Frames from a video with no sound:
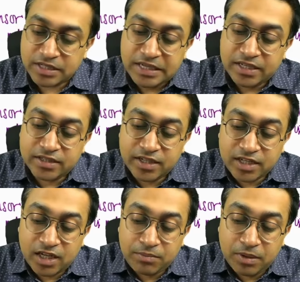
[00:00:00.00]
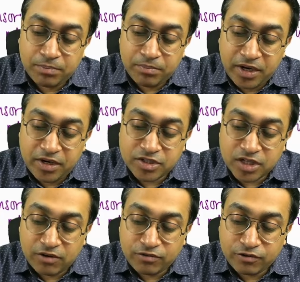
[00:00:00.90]
There can be mid
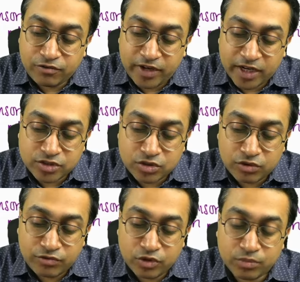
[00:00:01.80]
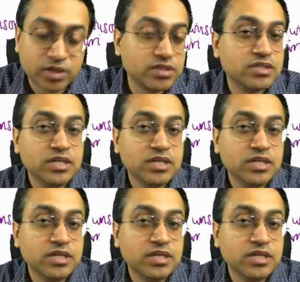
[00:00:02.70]
shaft fracture of humerus.